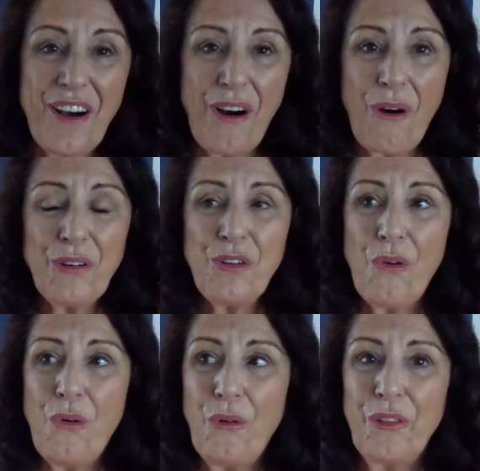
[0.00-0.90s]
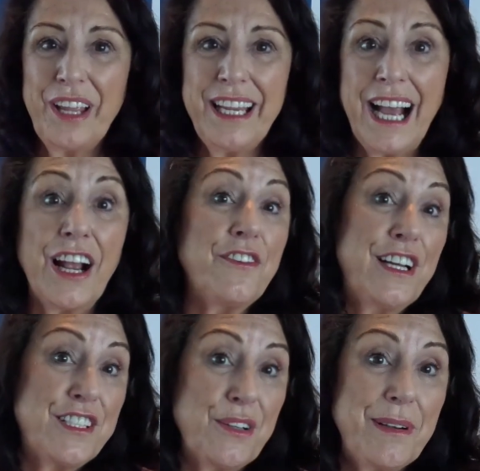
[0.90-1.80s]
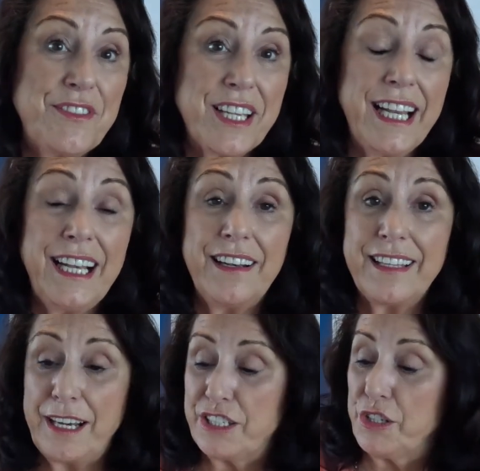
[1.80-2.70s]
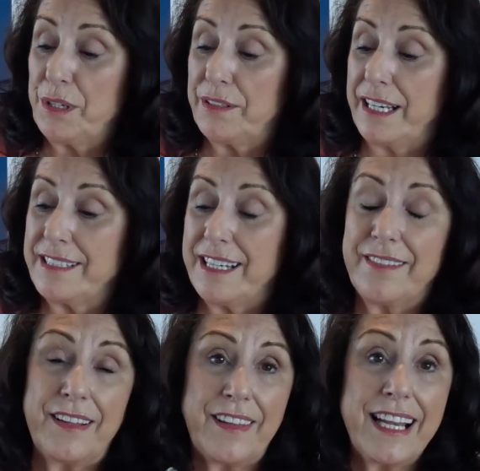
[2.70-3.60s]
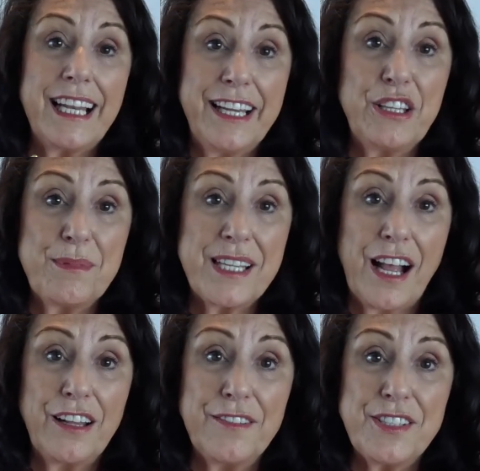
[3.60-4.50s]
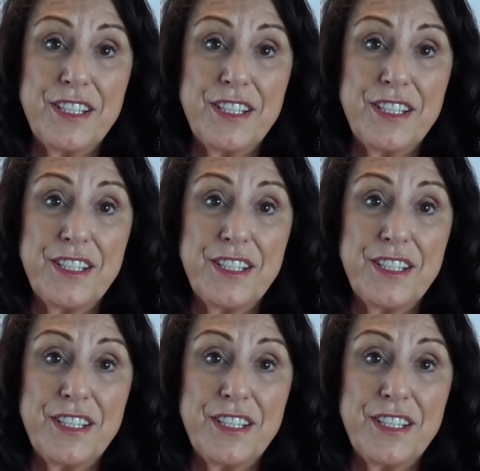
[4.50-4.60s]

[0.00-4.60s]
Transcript: On all the adverts that we've seen, they say that they clean themselves.